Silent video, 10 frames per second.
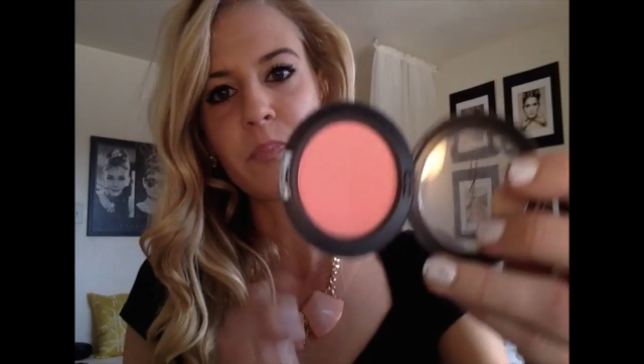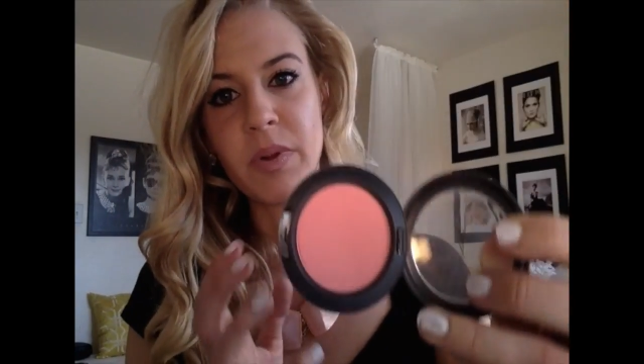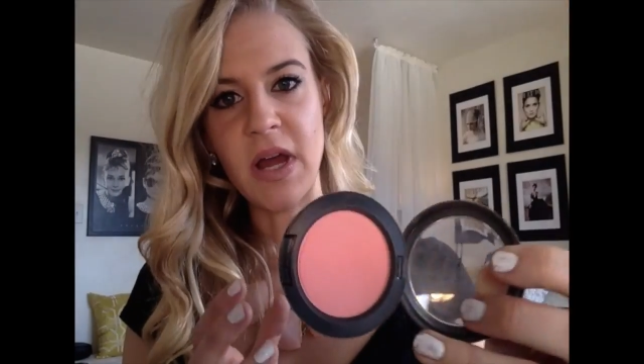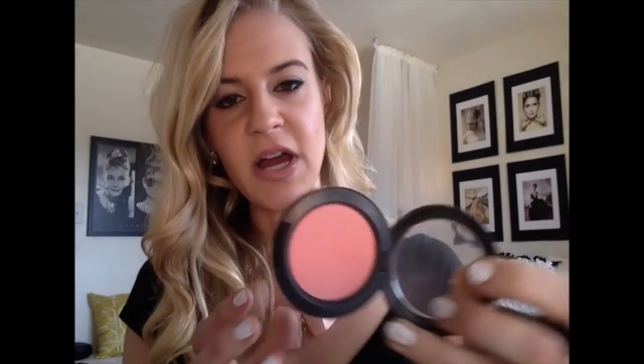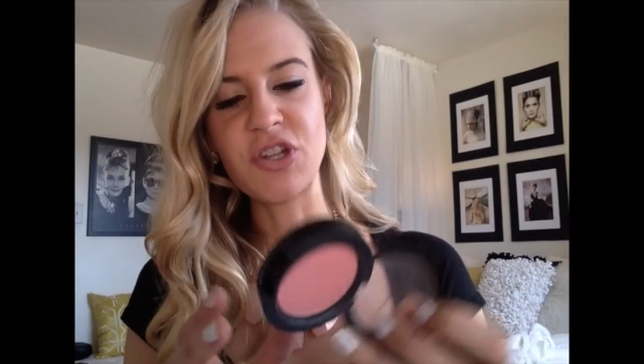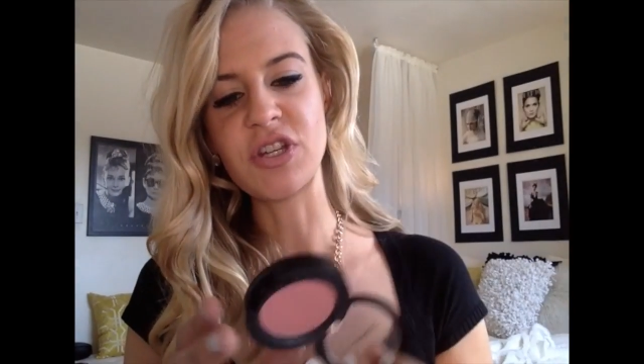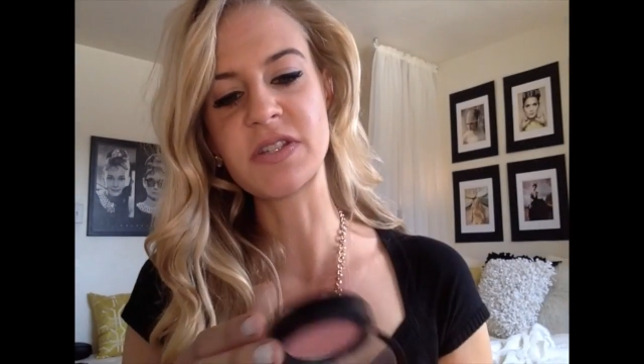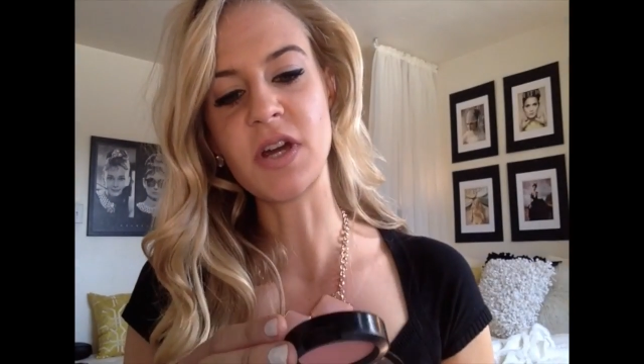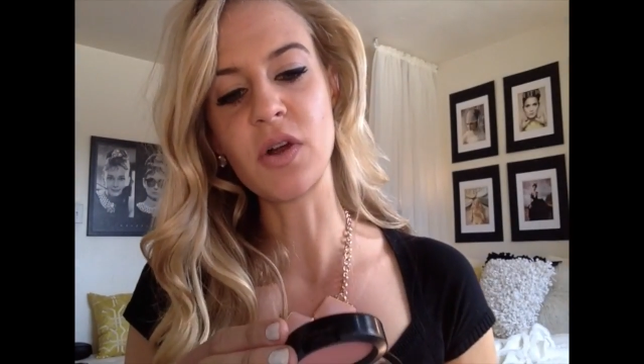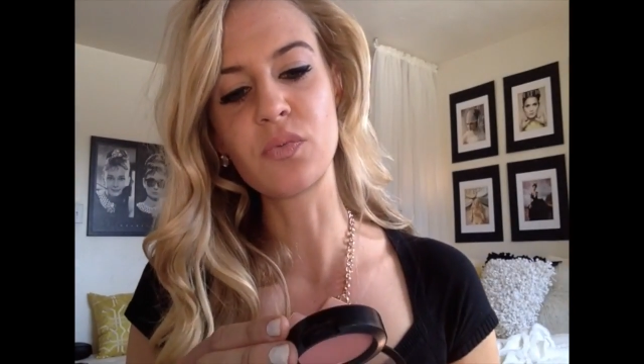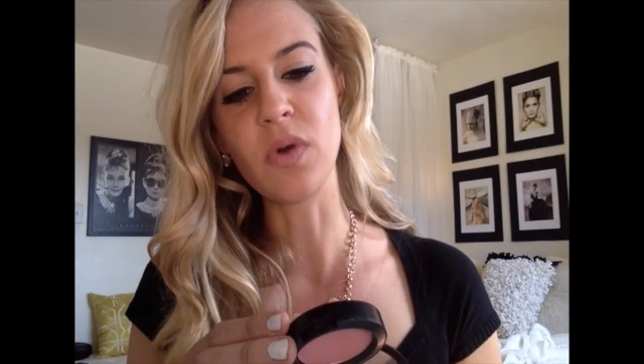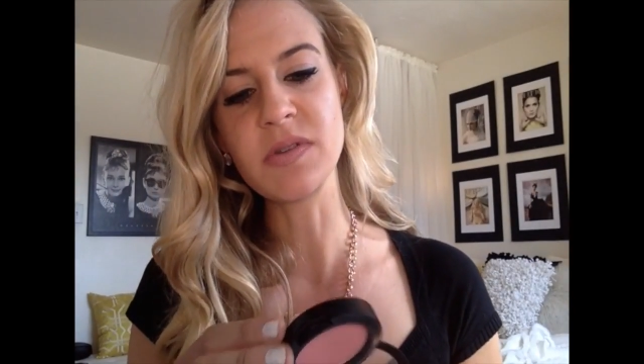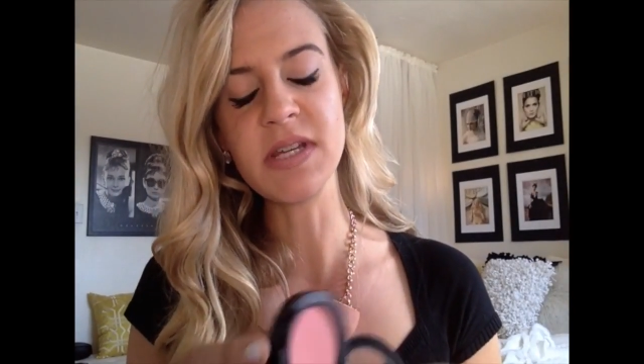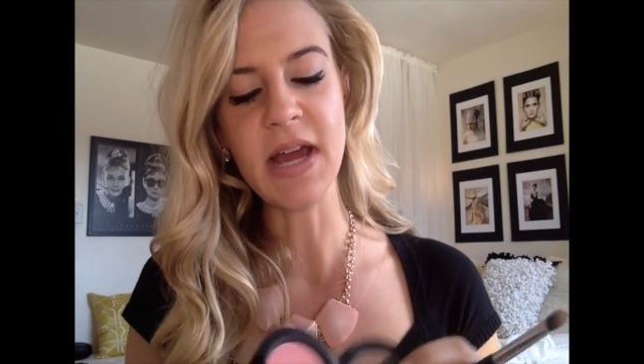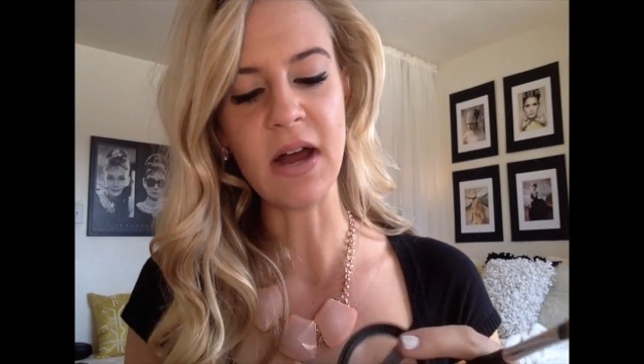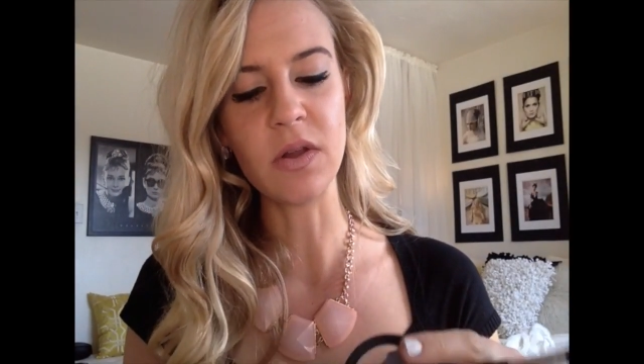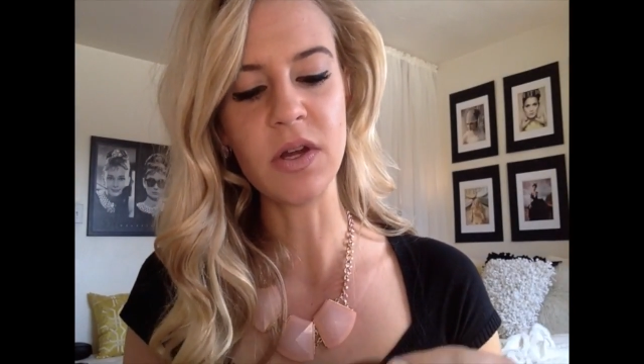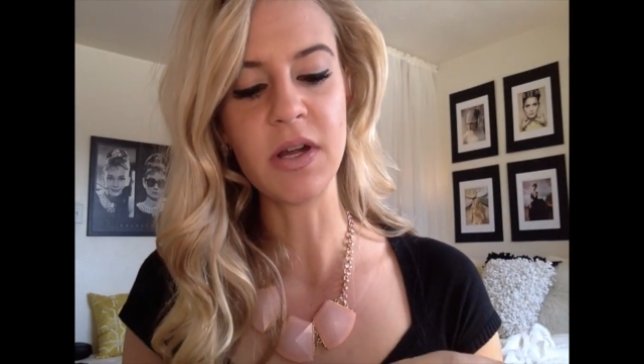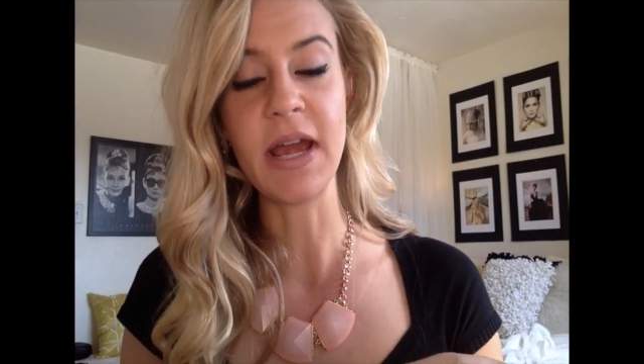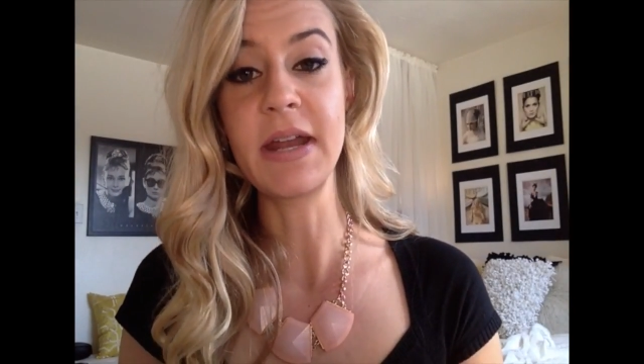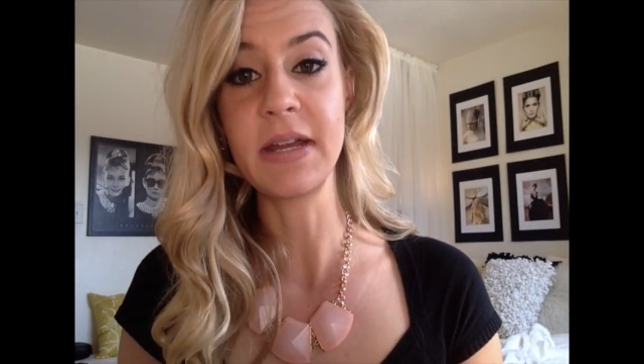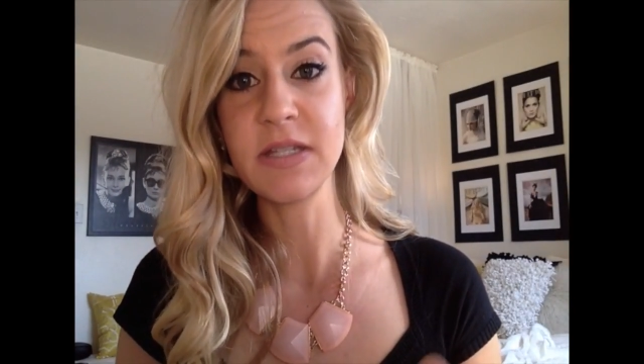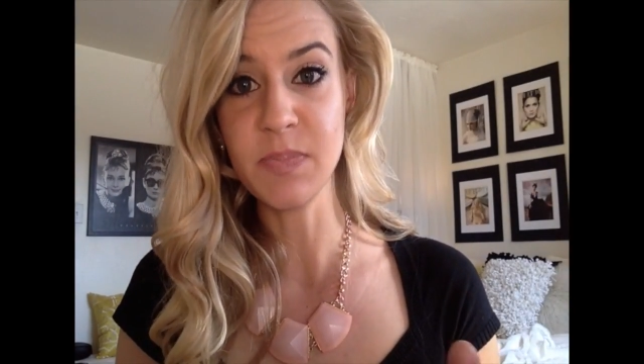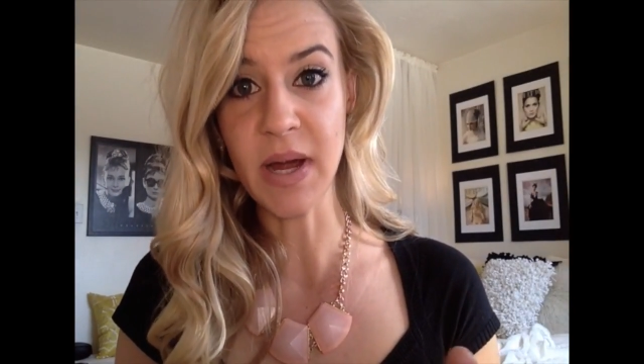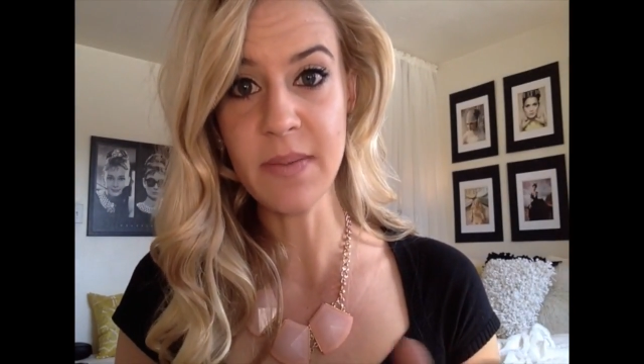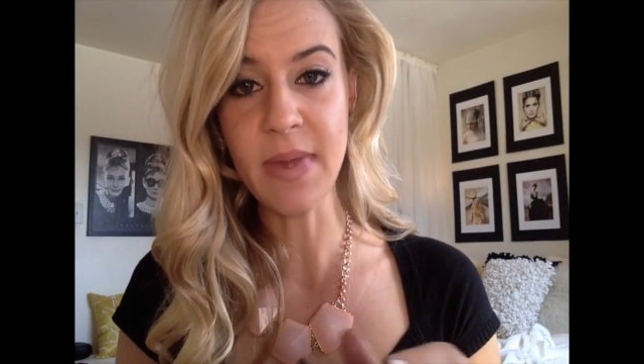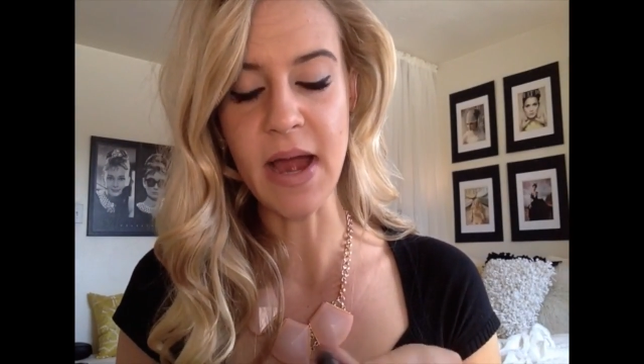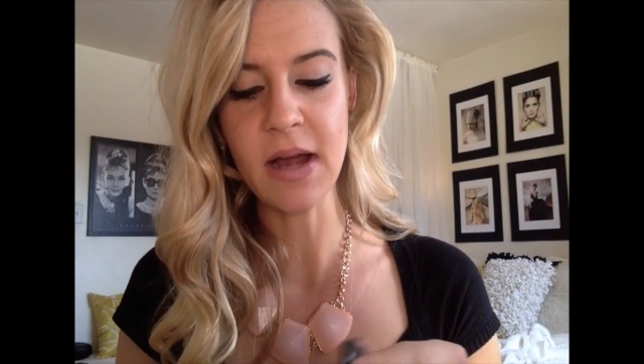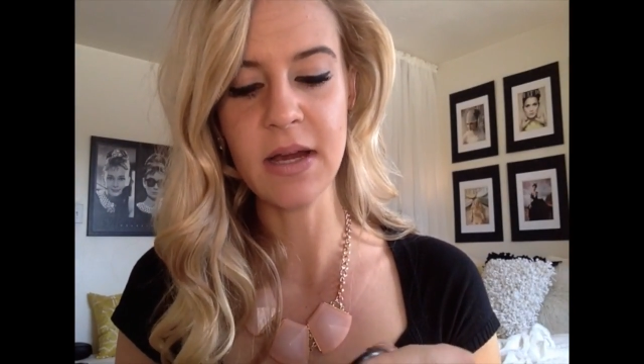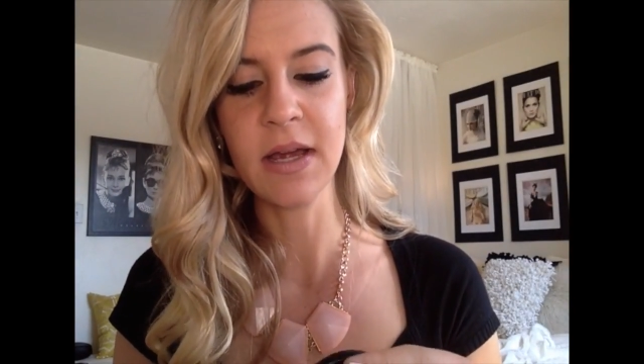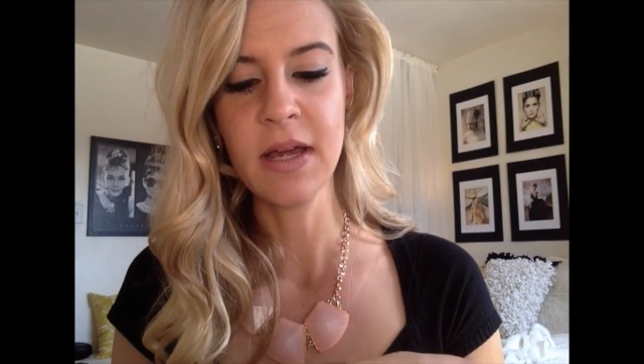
blush. It's called Rosy Outlook, and it's by MAC.